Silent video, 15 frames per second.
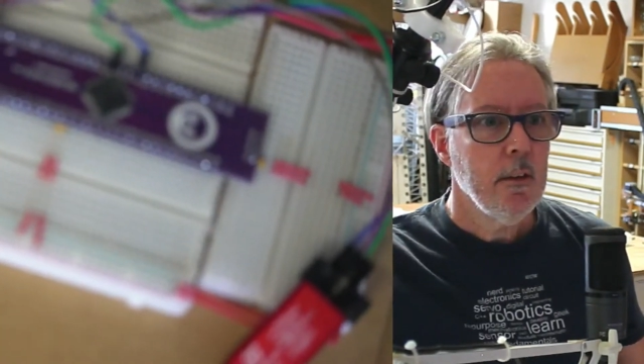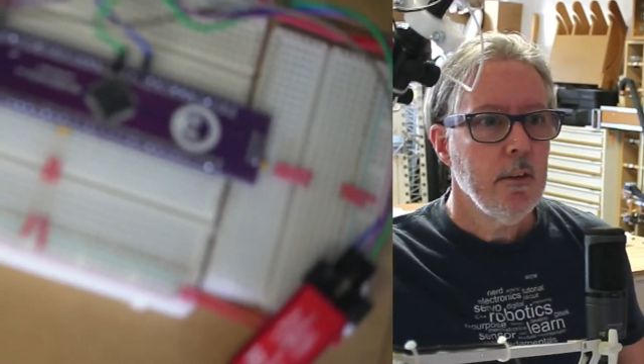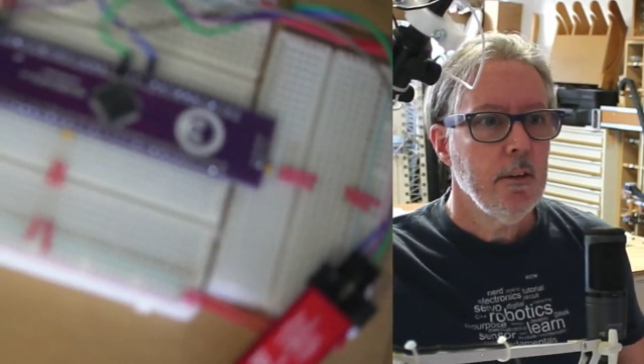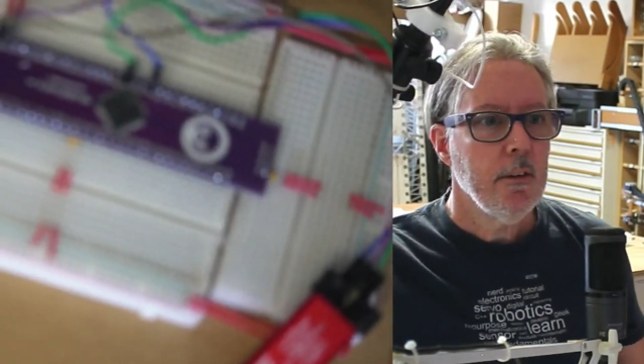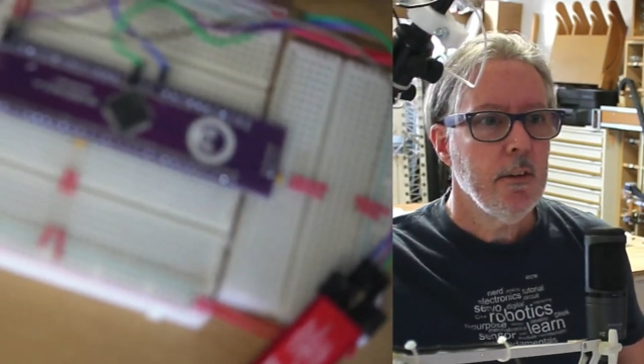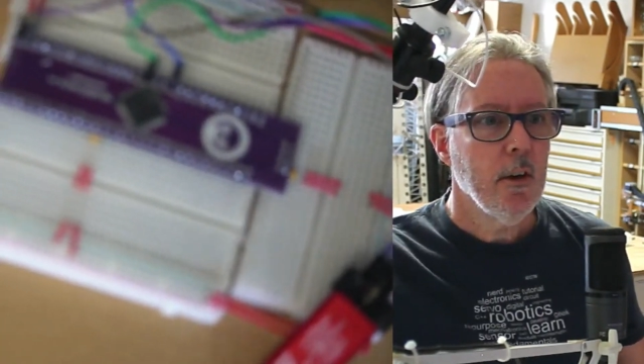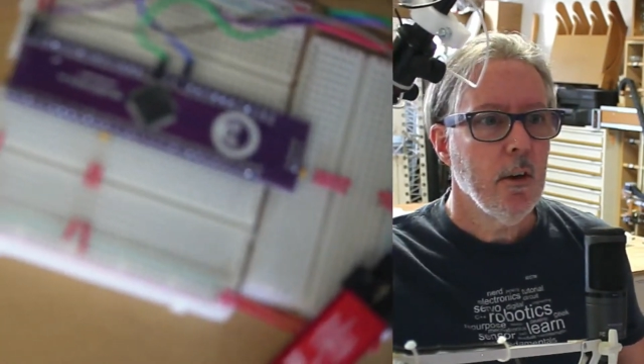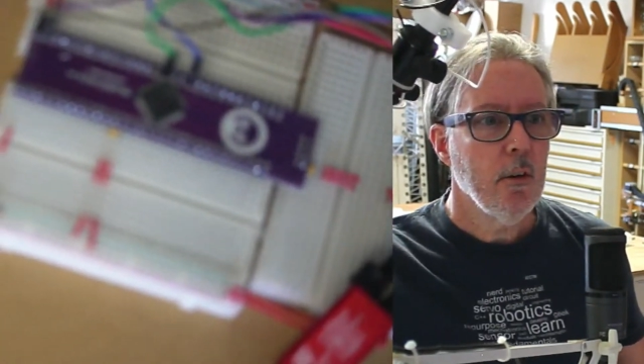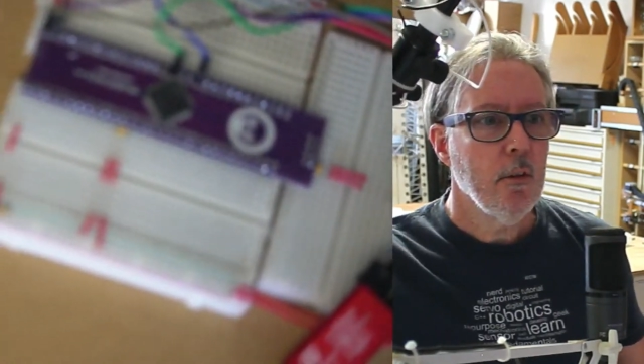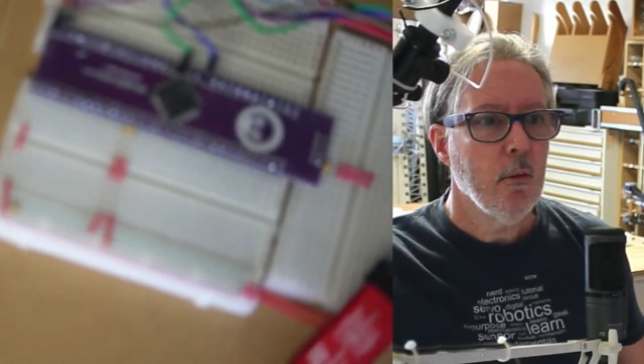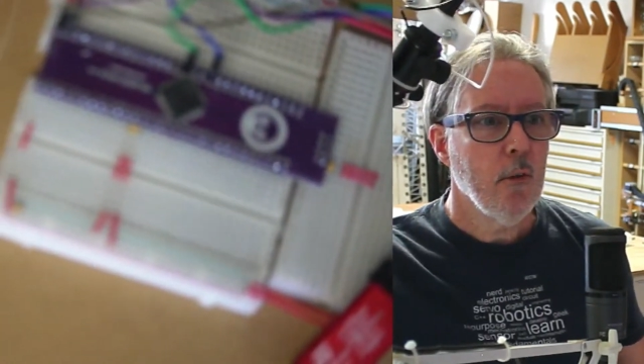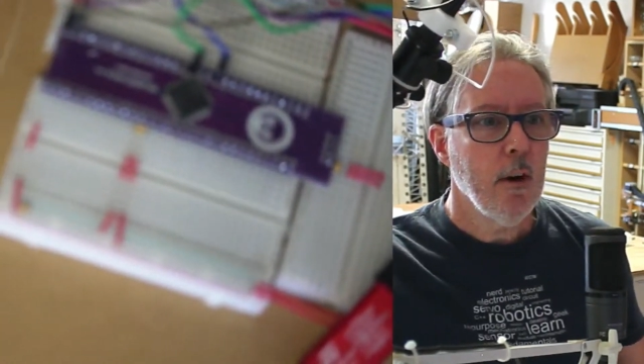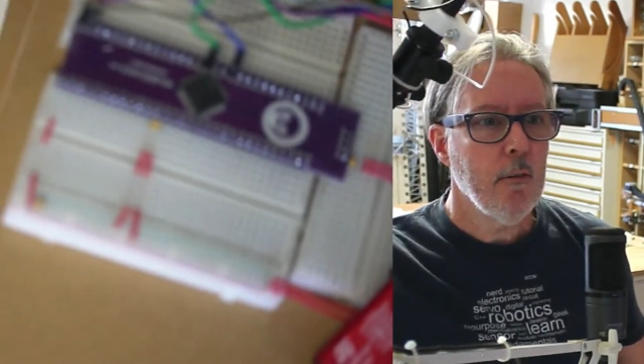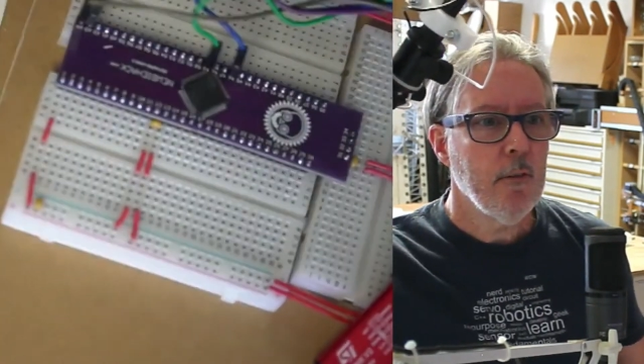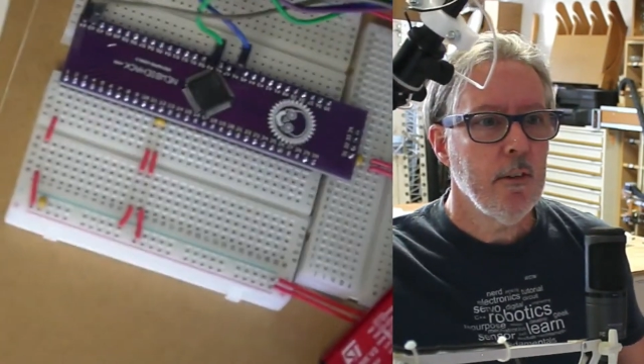So the
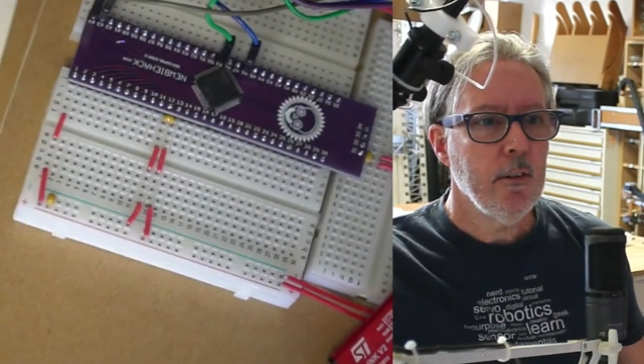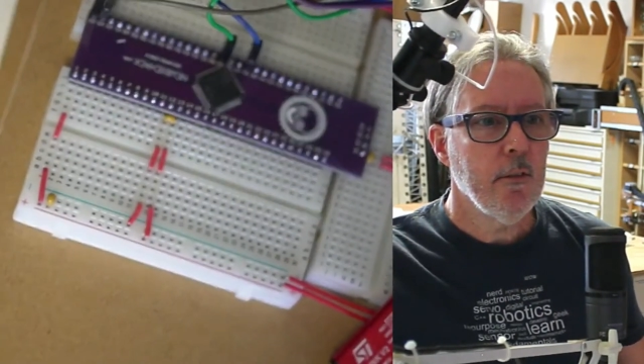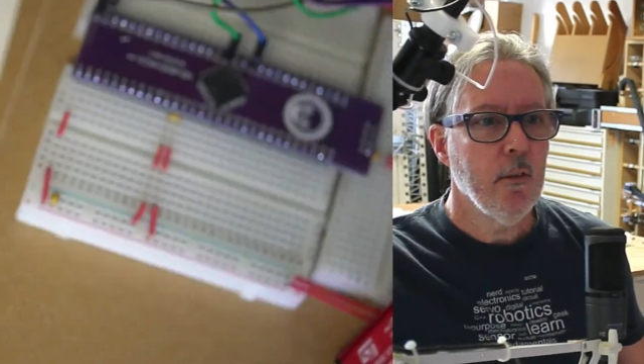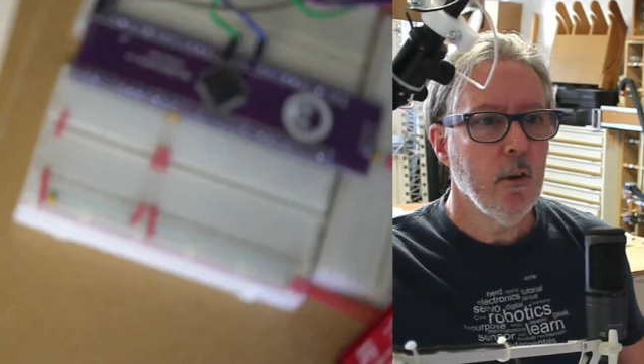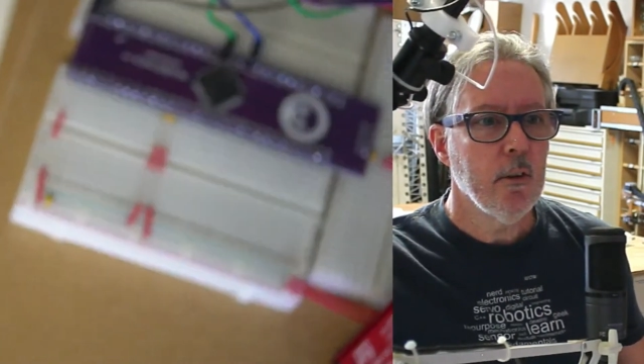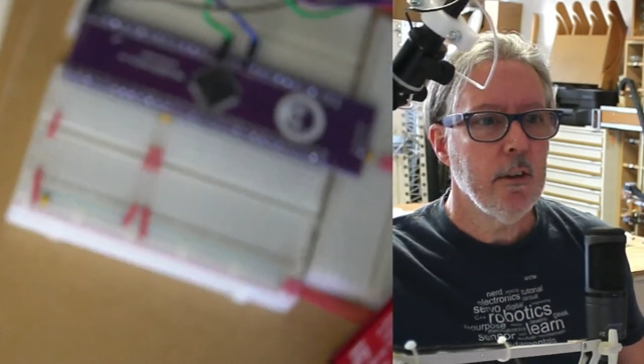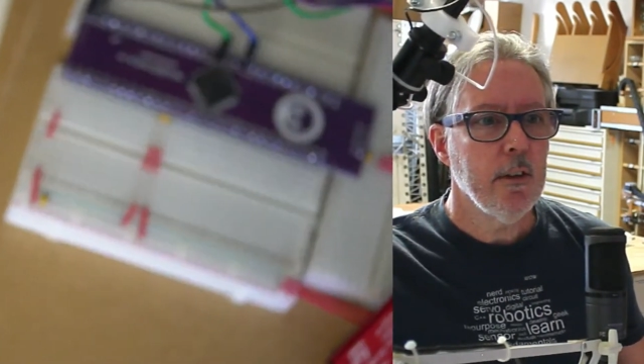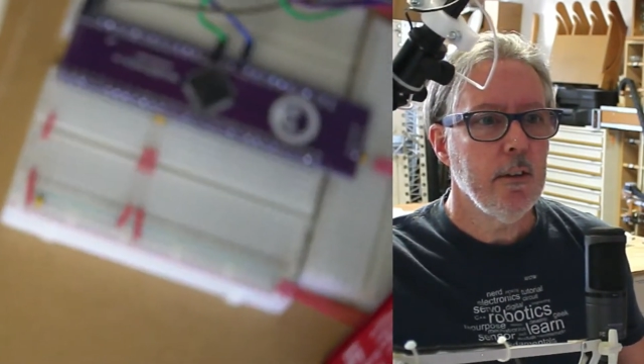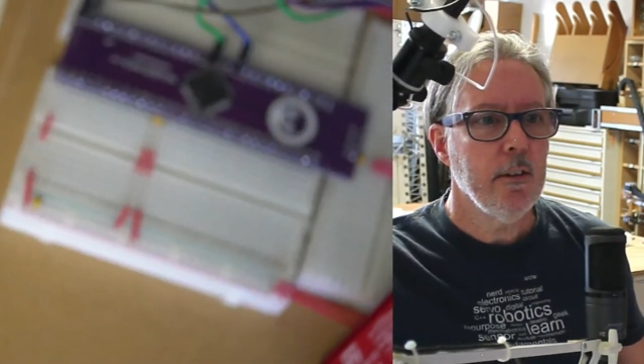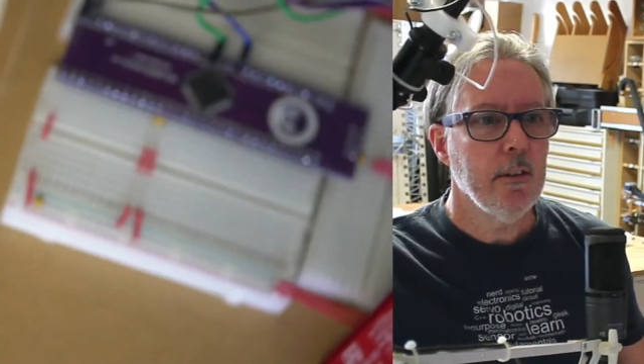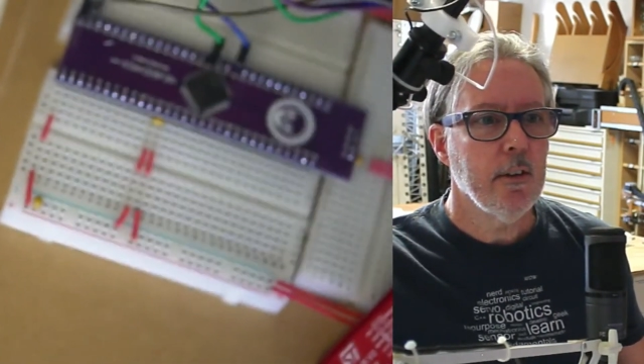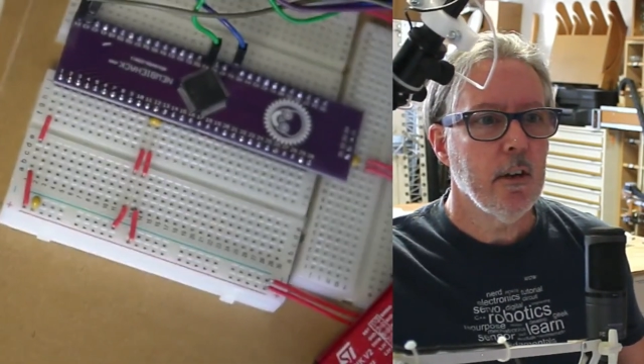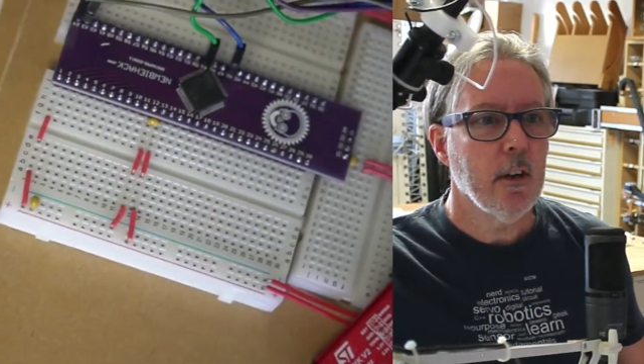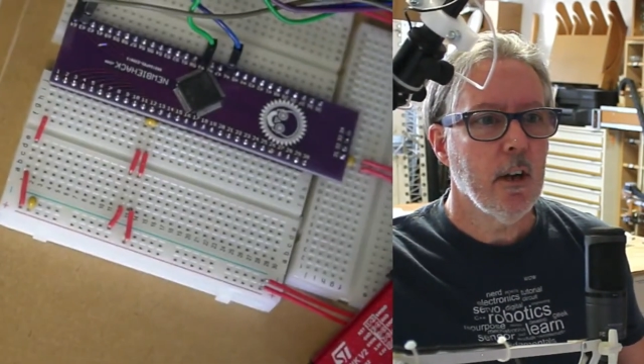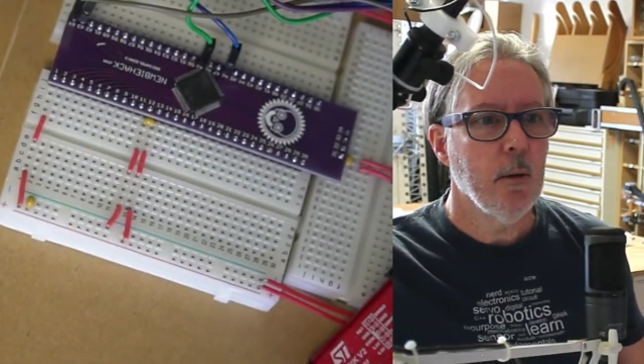reference voltage is
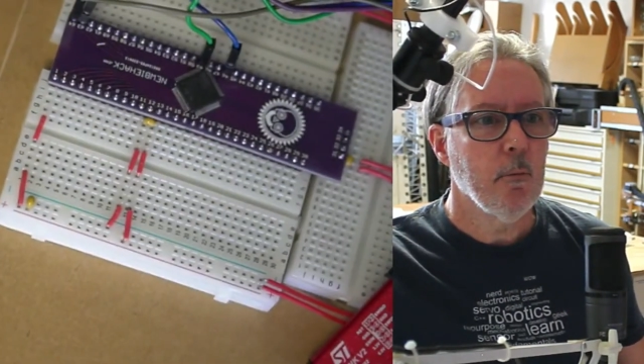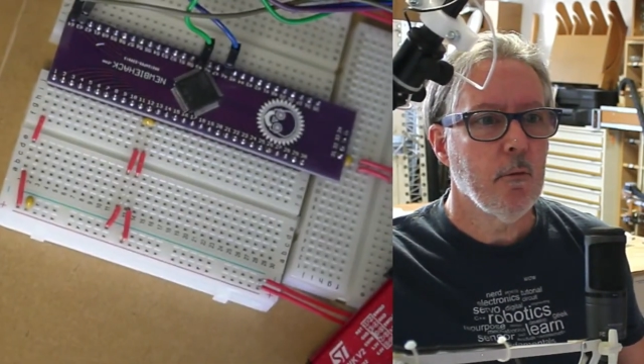going to come